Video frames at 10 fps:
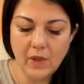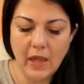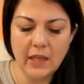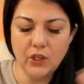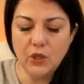
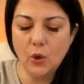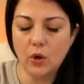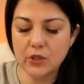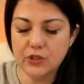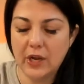And
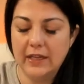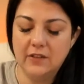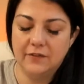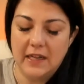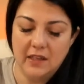you're trying to
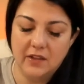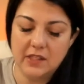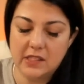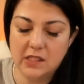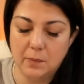find
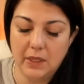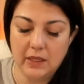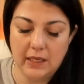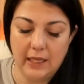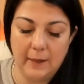this
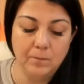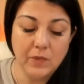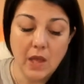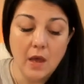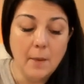stability,
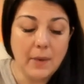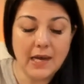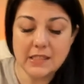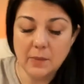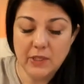
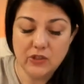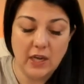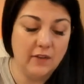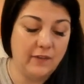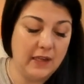possibly
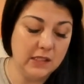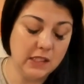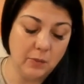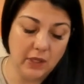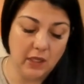trying to find
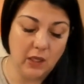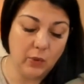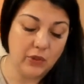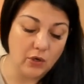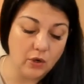stability
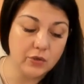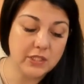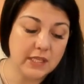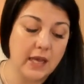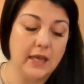with an earth
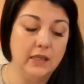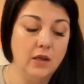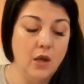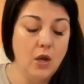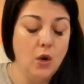sign,
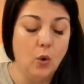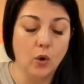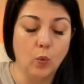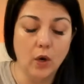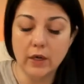
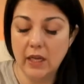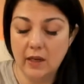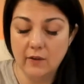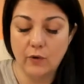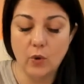or
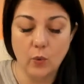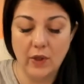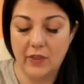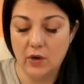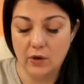working for
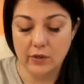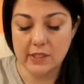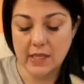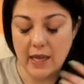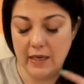with an earth
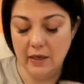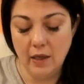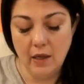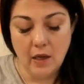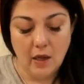sign.
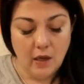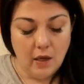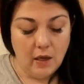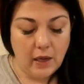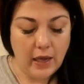
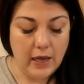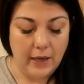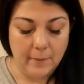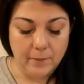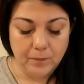
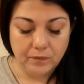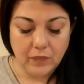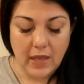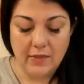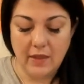And
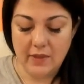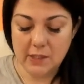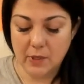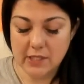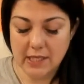then this
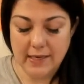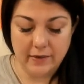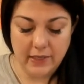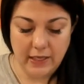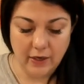person
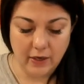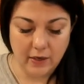down here